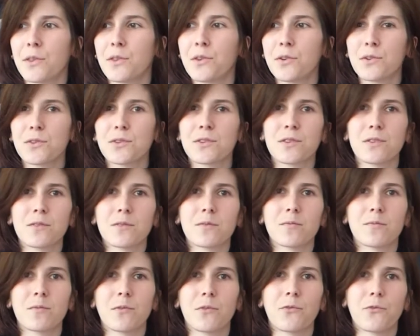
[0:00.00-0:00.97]
those
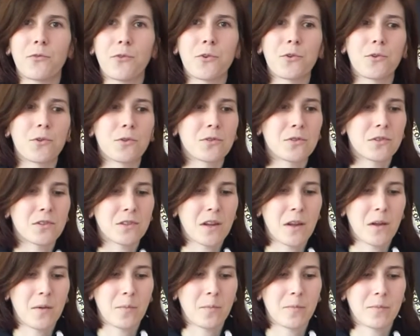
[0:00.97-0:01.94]

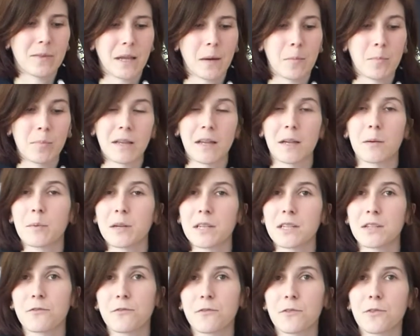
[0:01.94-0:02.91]
foods, like
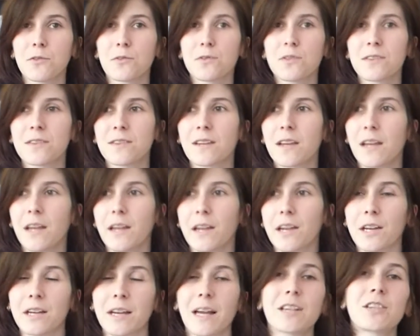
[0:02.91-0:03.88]
plant-based foods,
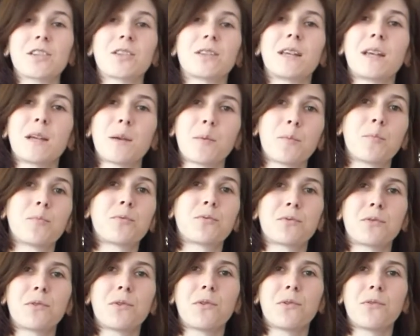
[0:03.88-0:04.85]
can actually
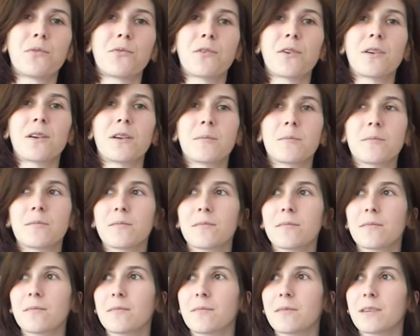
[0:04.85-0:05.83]
improve
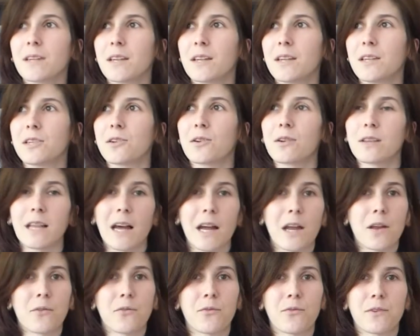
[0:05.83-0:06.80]
your
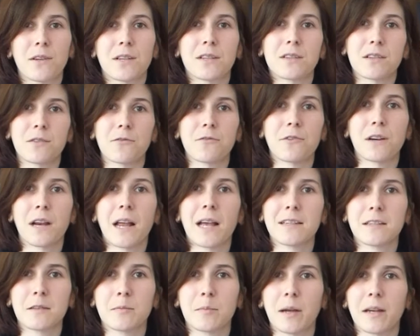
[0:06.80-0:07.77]
life in different
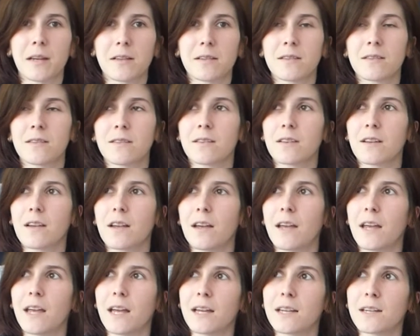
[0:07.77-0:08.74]
aspects.
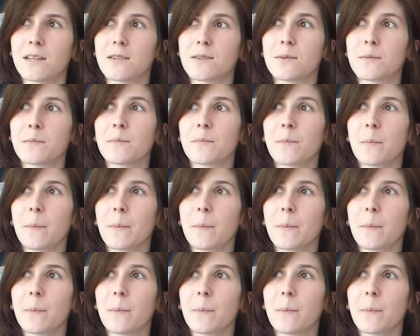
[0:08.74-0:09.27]
And